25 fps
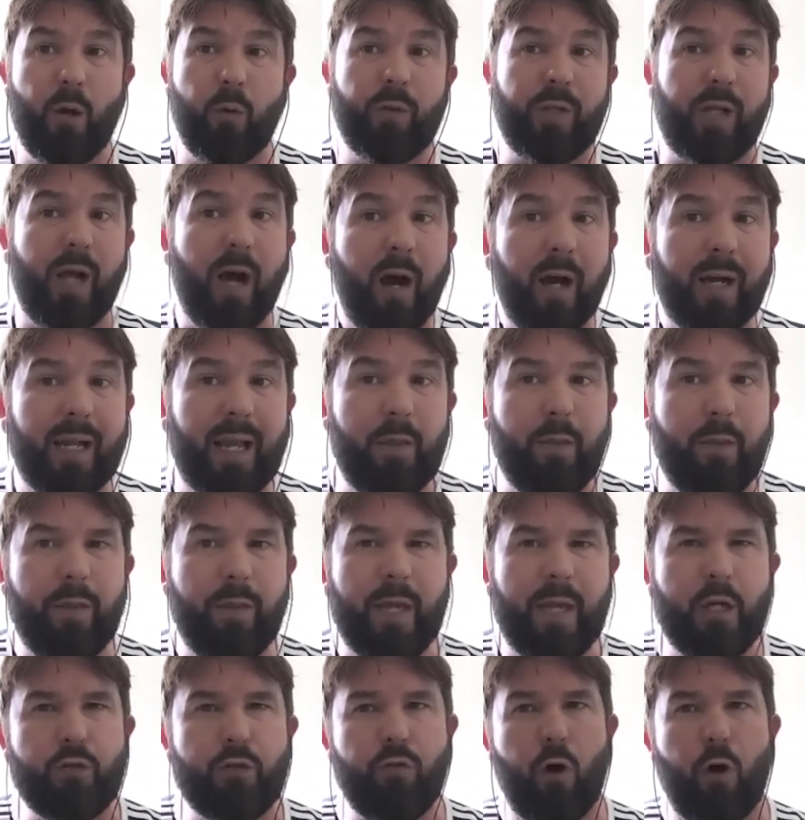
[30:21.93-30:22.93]
they are getting
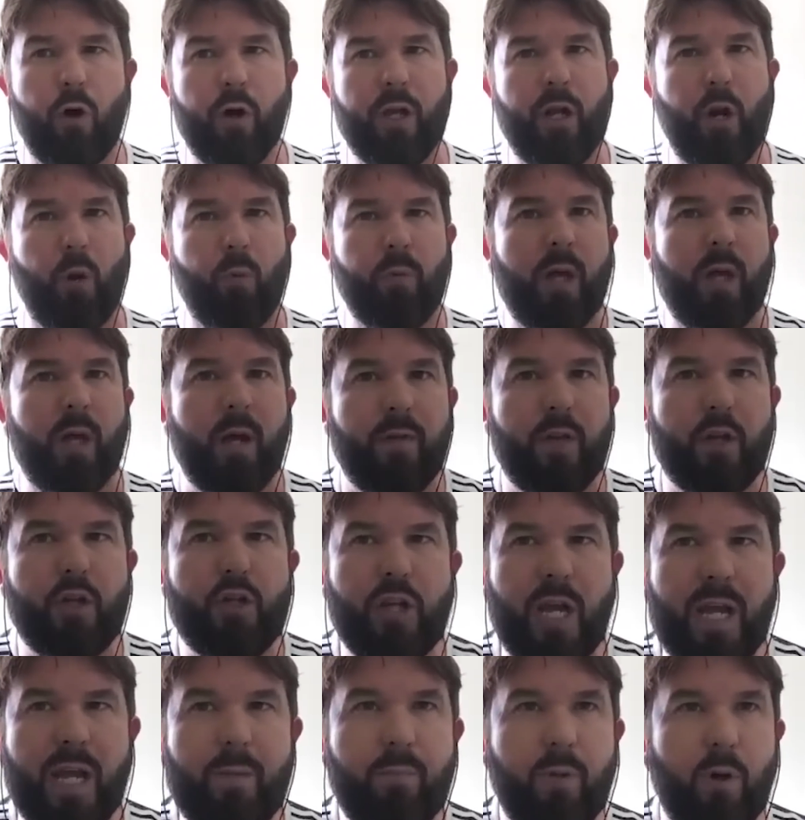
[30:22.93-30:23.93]
things wrong. The
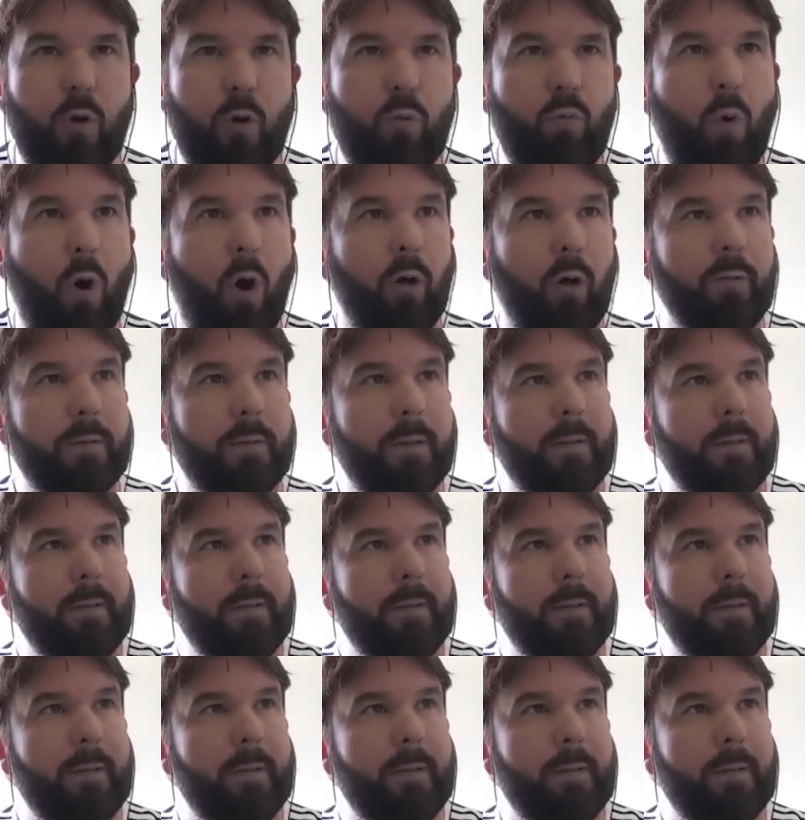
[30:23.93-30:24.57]
Chamberlain one,